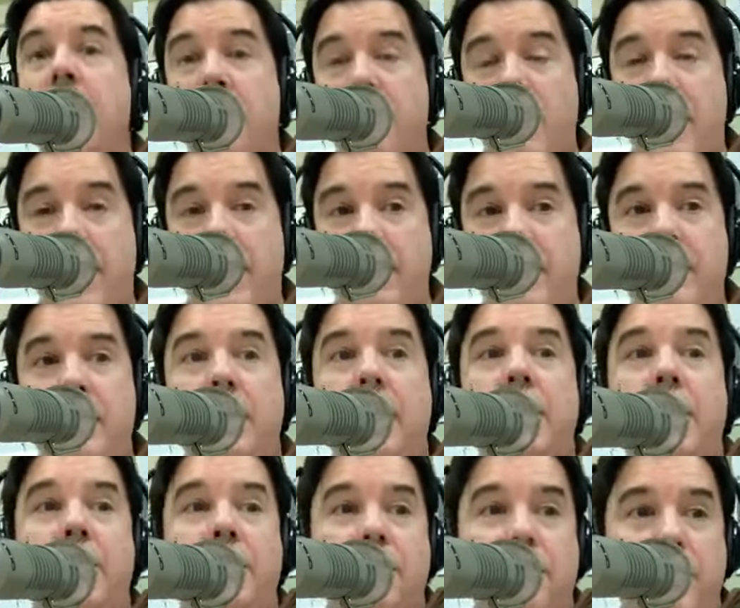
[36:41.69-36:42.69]
Right,
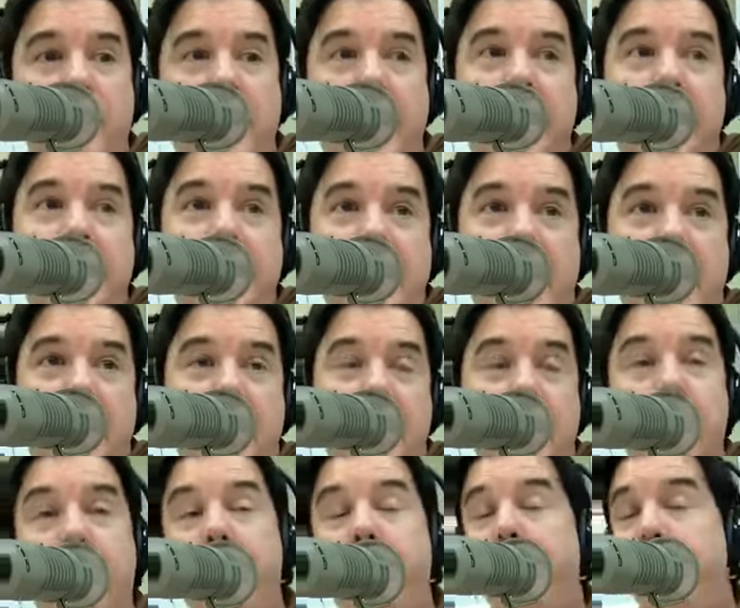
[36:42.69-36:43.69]

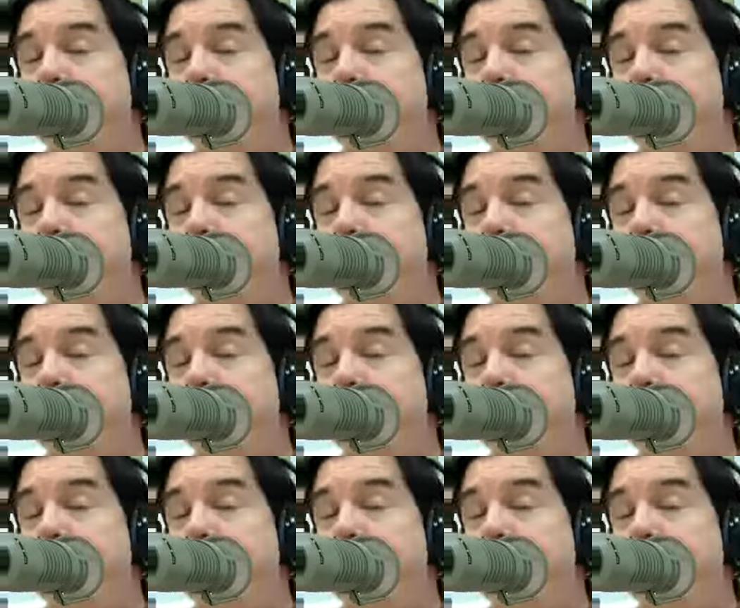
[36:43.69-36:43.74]
exactly.